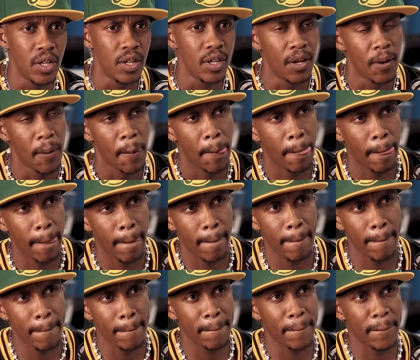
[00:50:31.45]
How about
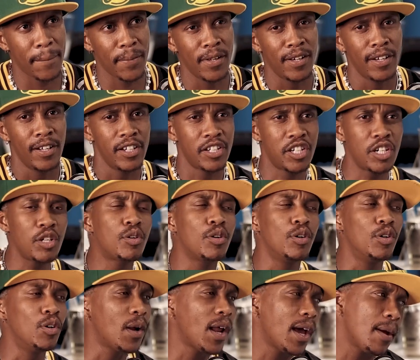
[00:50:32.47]
Tara? How about Tara? She
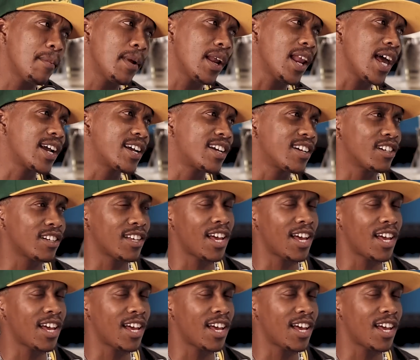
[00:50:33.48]
cool, but like,